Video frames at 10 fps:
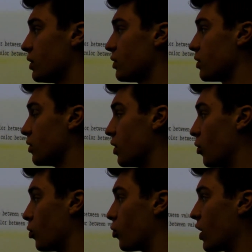pin, it
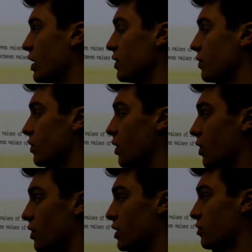will write
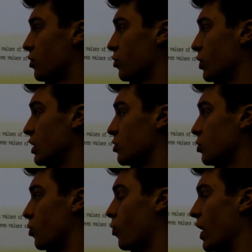these three
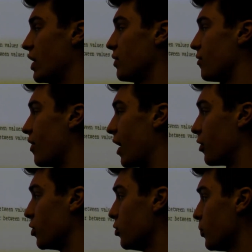to a random
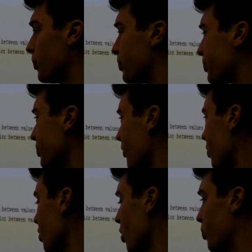value
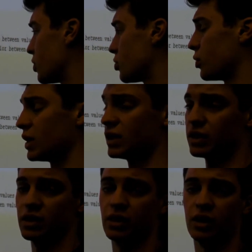
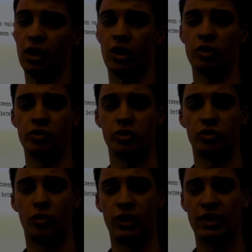between
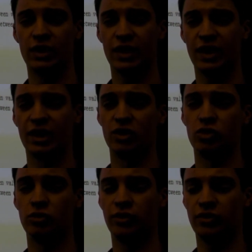120 and
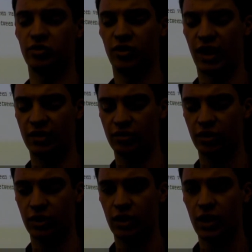255,
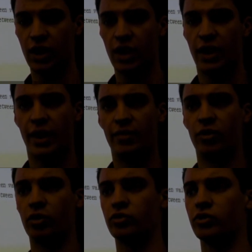
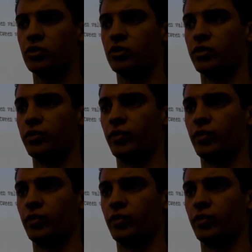and those are